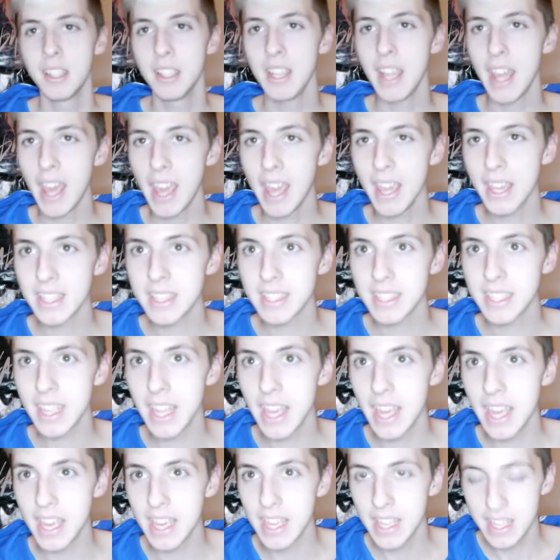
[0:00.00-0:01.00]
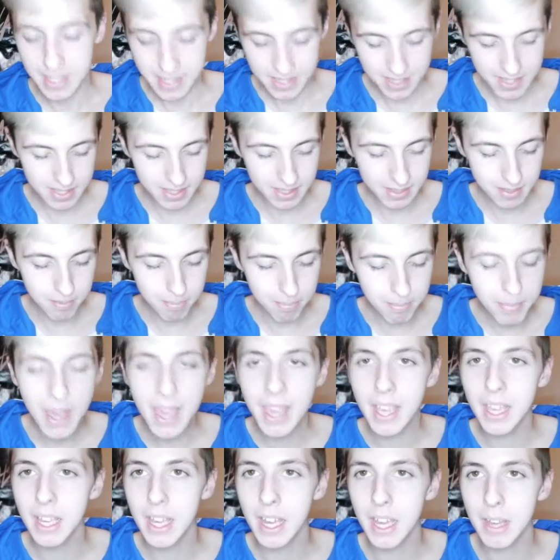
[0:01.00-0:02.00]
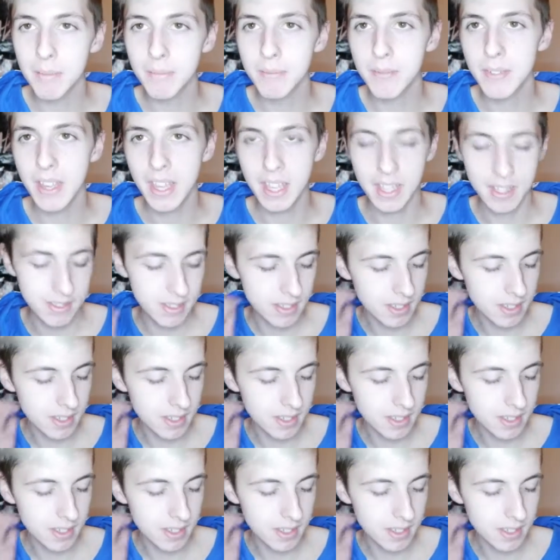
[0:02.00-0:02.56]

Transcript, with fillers: Next is makeup things,